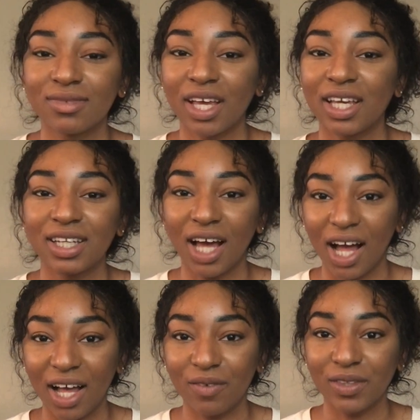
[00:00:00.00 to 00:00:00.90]
I
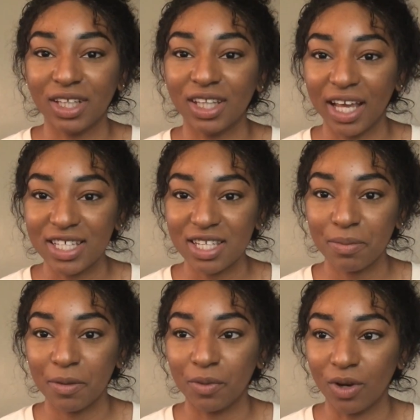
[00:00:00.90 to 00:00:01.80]
cannot with the lazy
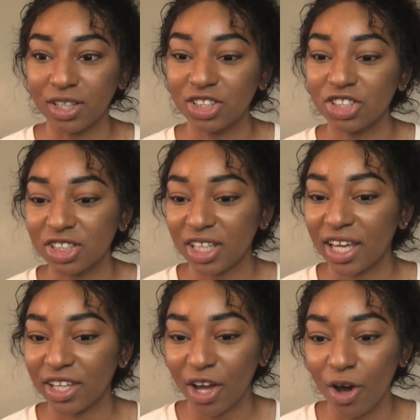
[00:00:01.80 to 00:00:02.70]
people, because it's just
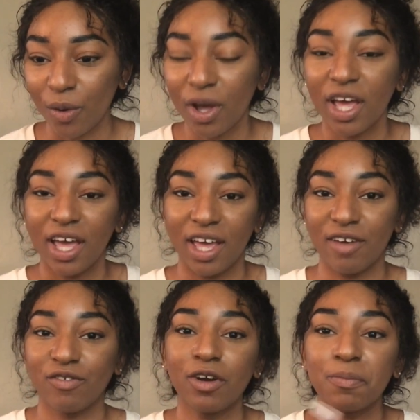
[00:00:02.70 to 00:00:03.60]
like, yo,
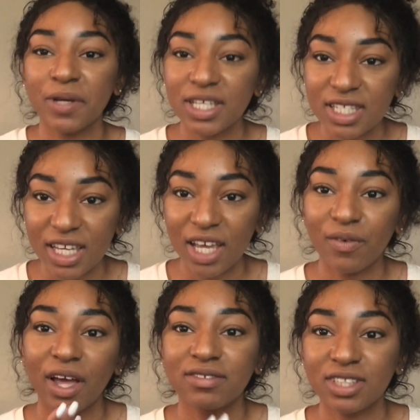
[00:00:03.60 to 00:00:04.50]
if we're busy
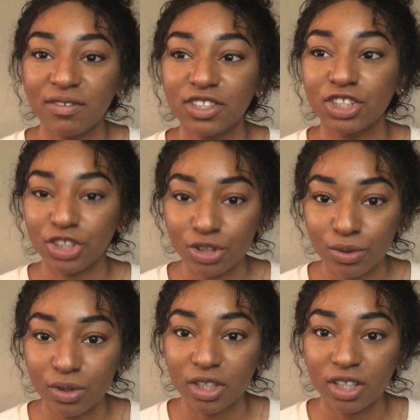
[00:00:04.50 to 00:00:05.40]
and we have stuff to
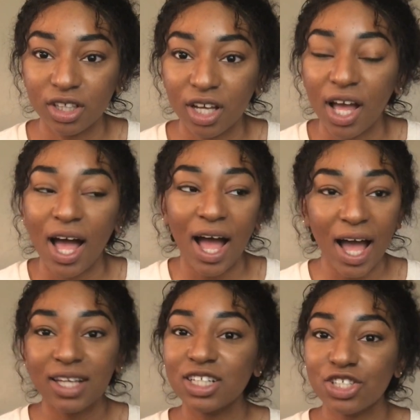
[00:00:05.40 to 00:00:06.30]
do,
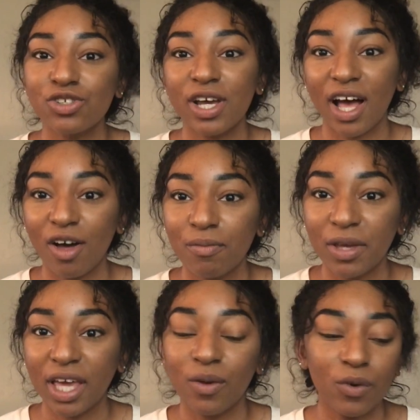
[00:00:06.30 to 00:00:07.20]
I need you to help
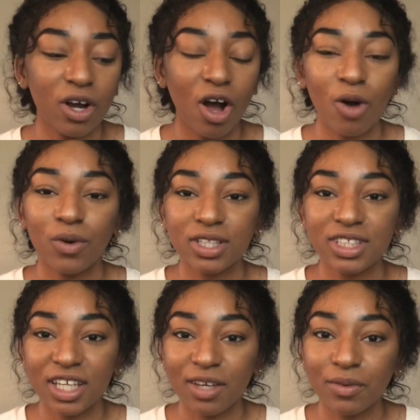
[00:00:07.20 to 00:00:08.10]
me. We're all one
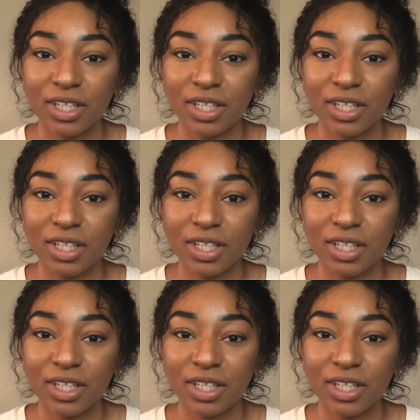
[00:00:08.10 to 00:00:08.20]
team.